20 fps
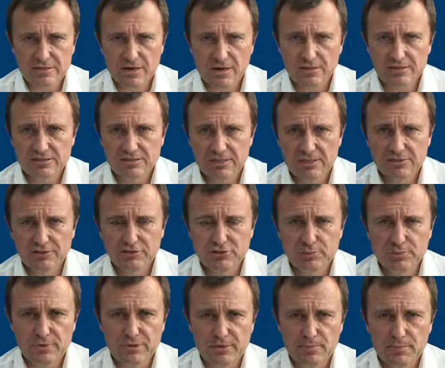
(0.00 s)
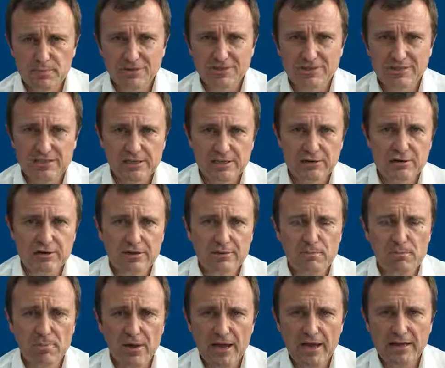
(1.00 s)
are said to be particularly
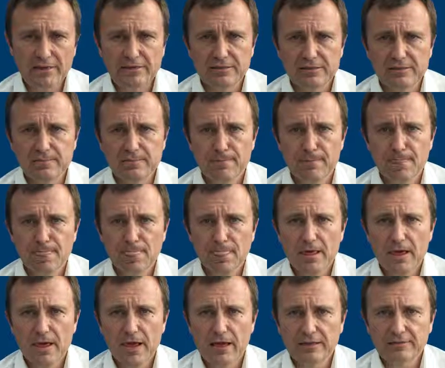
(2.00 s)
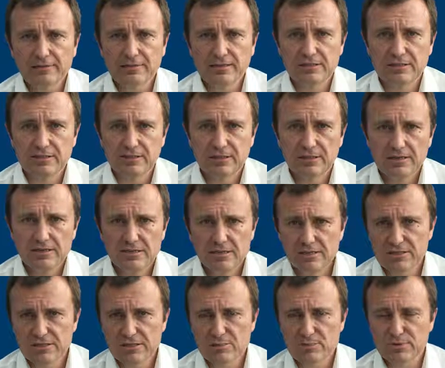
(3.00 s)
bad at
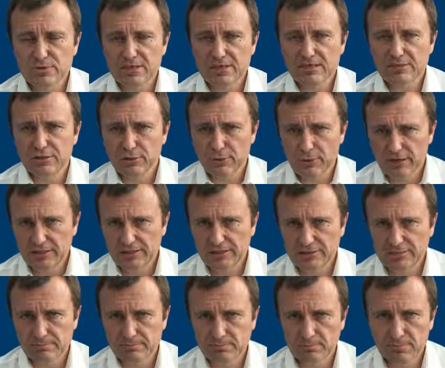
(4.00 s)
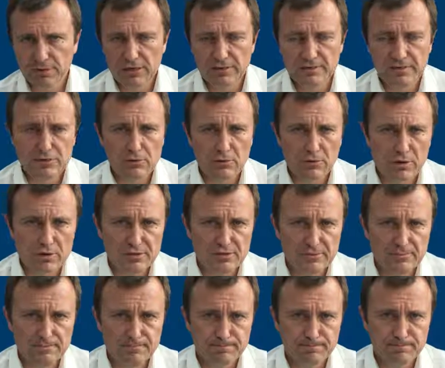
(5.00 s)
systems integration, believe it or not.
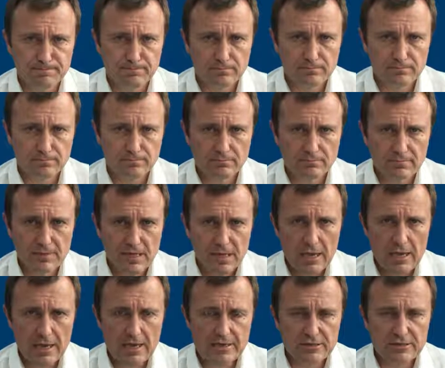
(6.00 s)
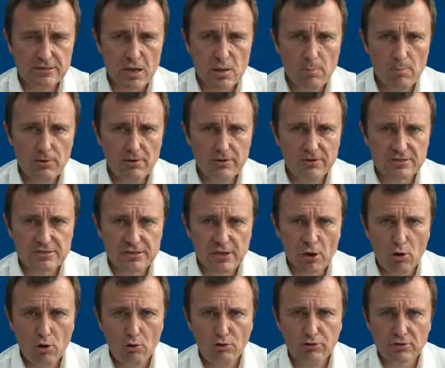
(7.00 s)
An example is the
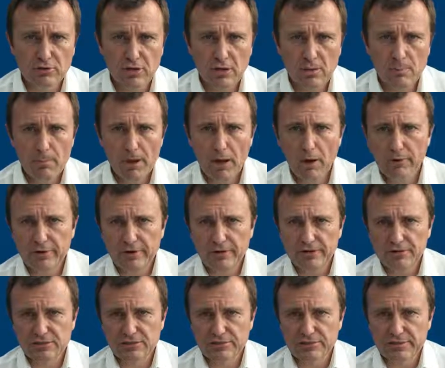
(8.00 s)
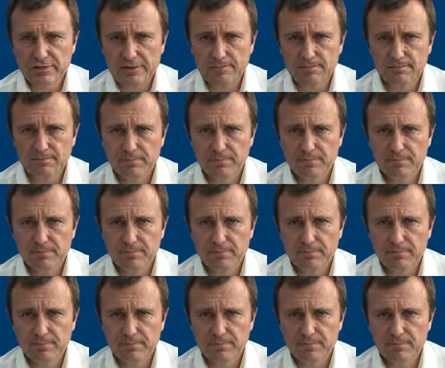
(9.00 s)
old power industry,